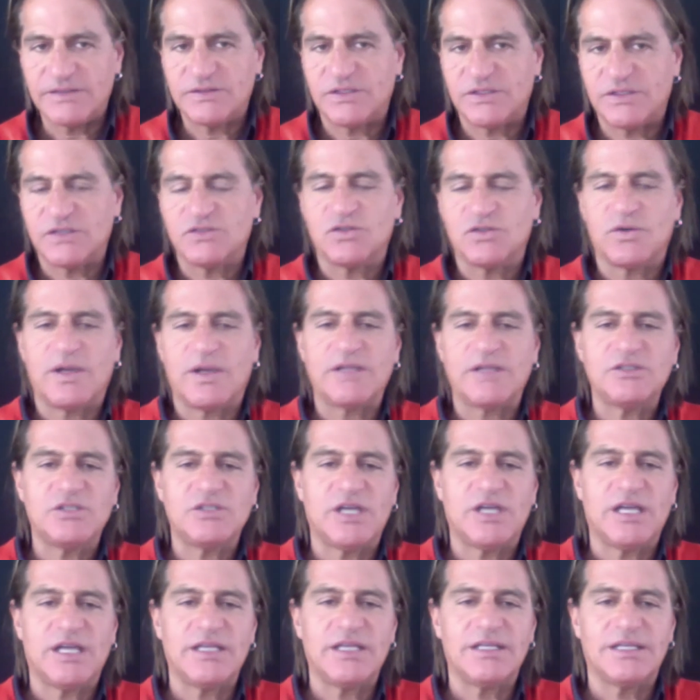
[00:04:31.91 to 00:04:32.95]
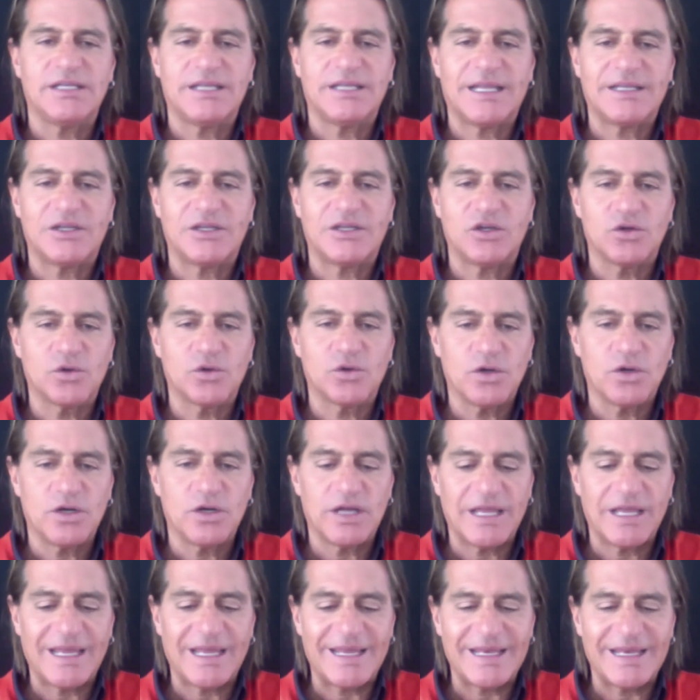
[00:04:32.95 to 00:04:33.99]
situation that you're
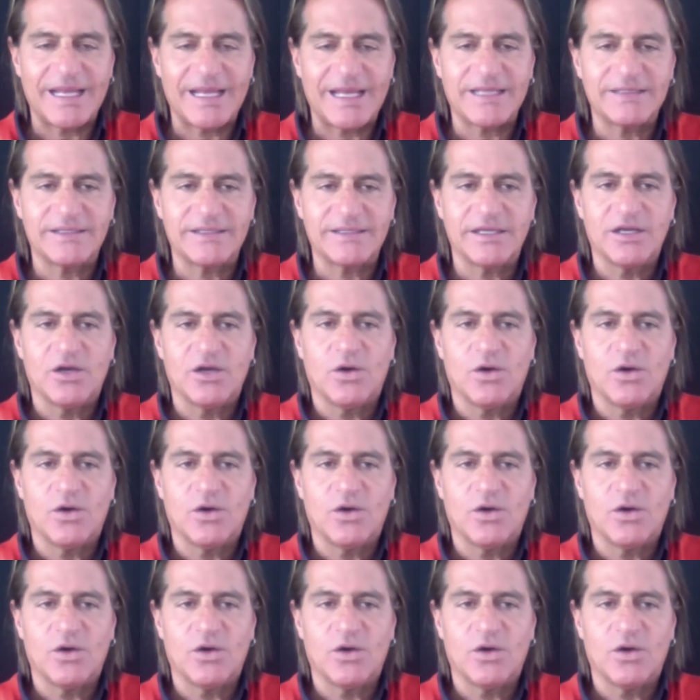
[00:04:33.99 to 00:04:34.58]
in it,